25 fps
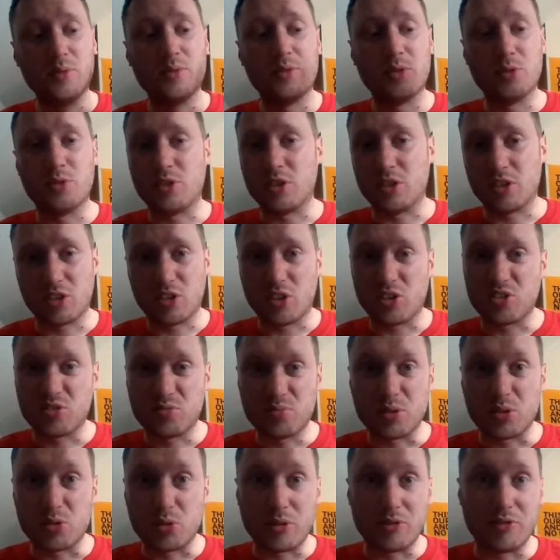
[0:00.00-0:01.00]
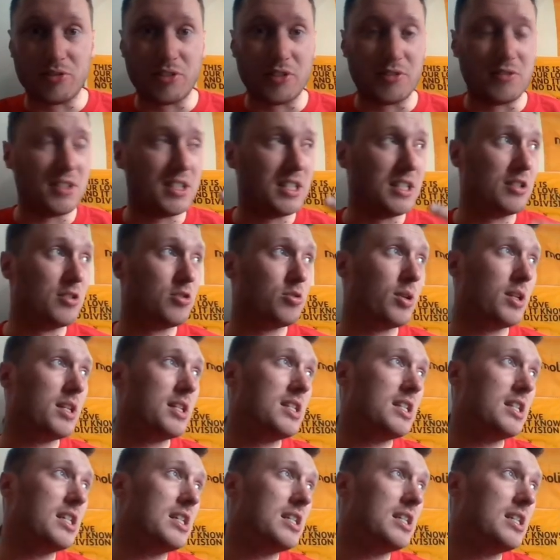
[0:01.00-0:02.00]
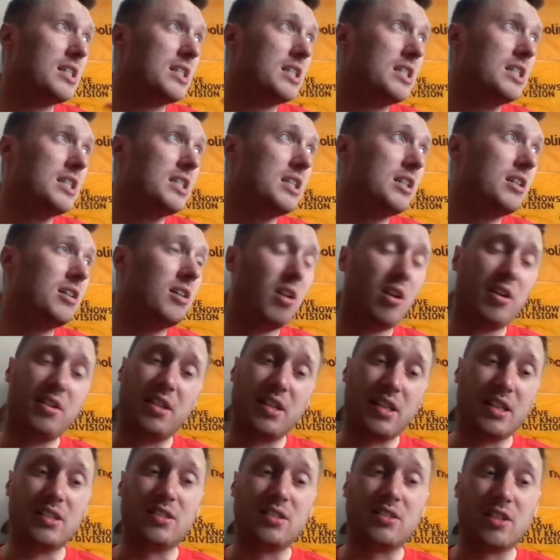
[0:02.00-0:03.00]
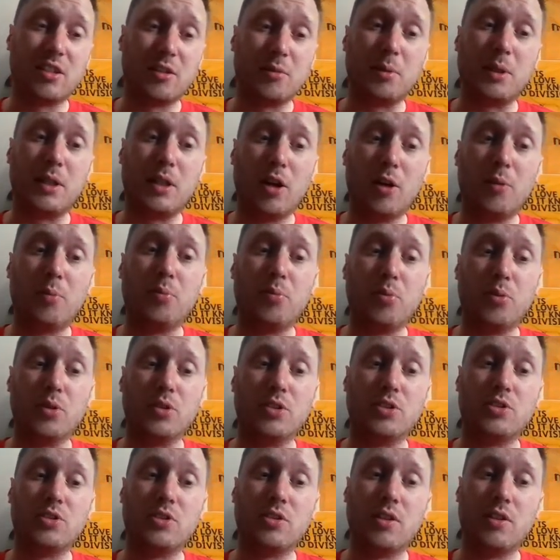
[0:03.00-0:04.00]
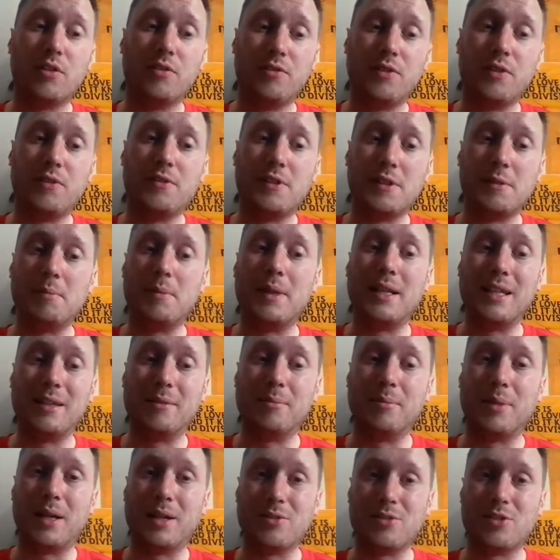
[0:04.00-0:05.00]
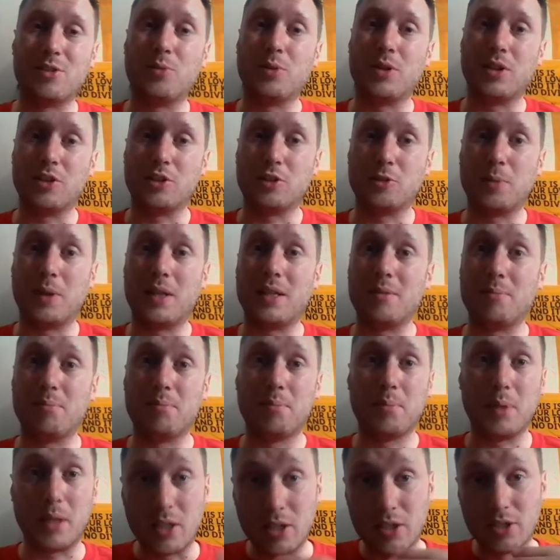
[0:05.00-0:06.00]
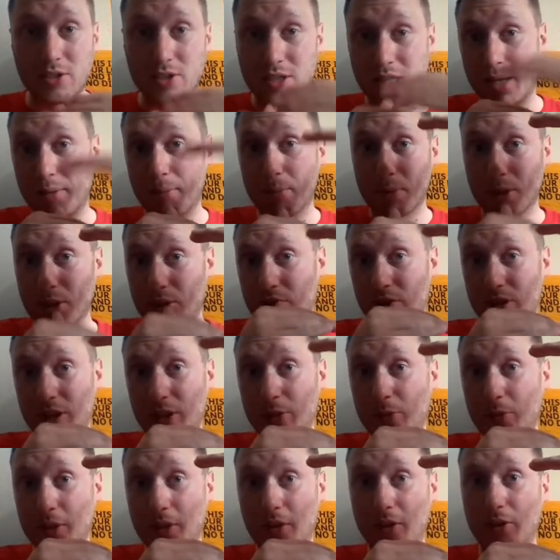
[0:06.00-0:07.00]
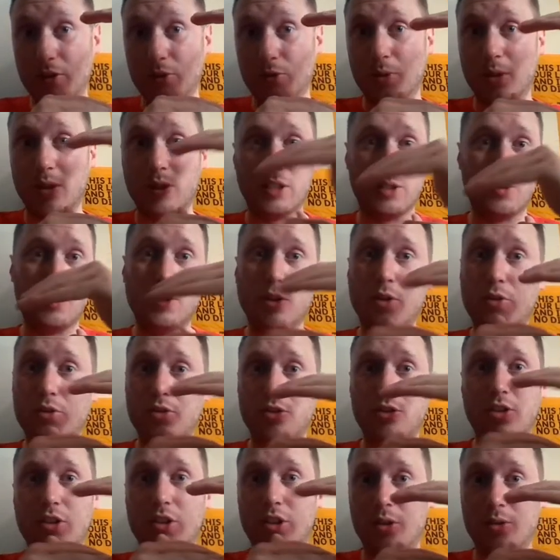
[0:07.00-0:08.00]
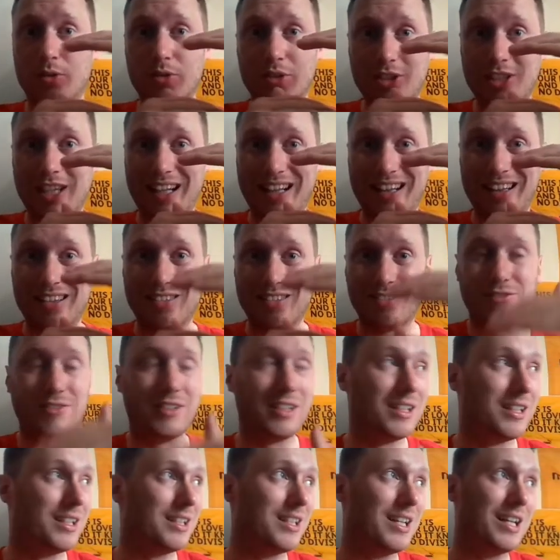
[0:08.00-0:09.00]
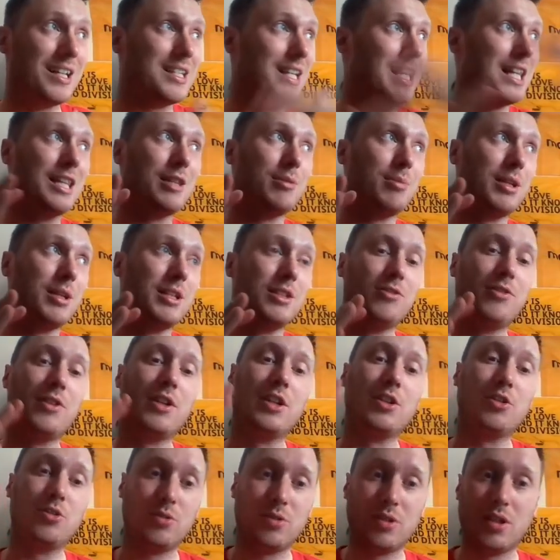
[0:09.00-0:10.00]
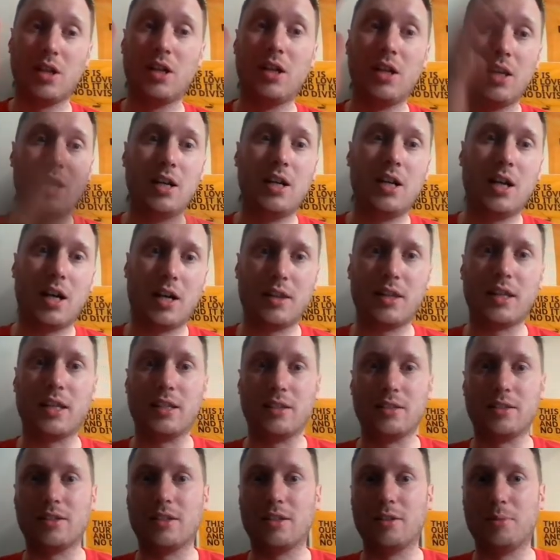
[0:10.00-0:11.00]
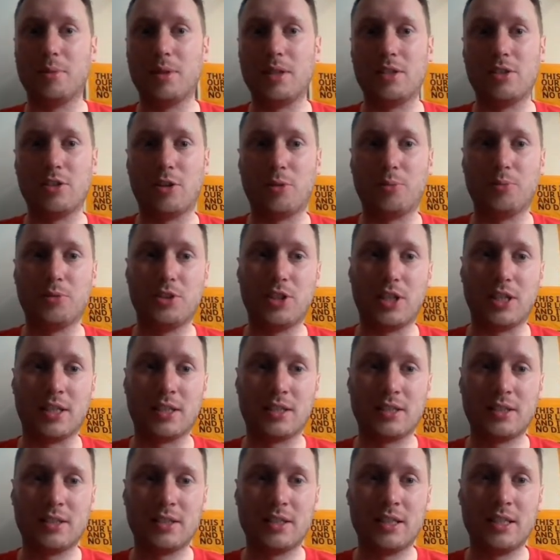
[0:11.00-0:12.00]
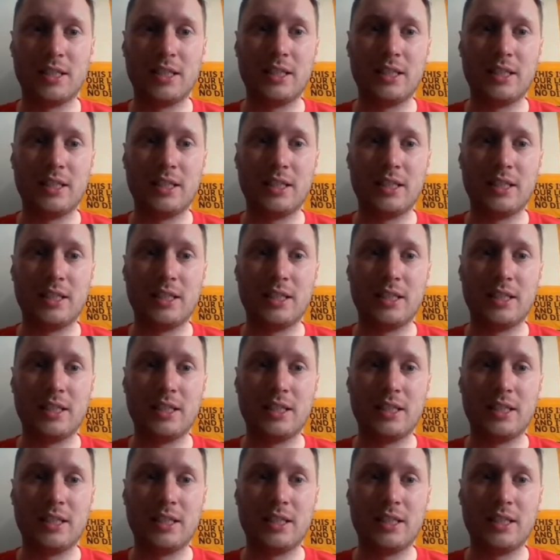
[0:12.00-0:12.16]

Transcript: who's going to cost between 15 and 20, I think it's going to be upwards of £50 million that we're going to spend because of the ambition that we've got as well. We're not just going to go and settle for a 10th place finish. I think it's going to be top six.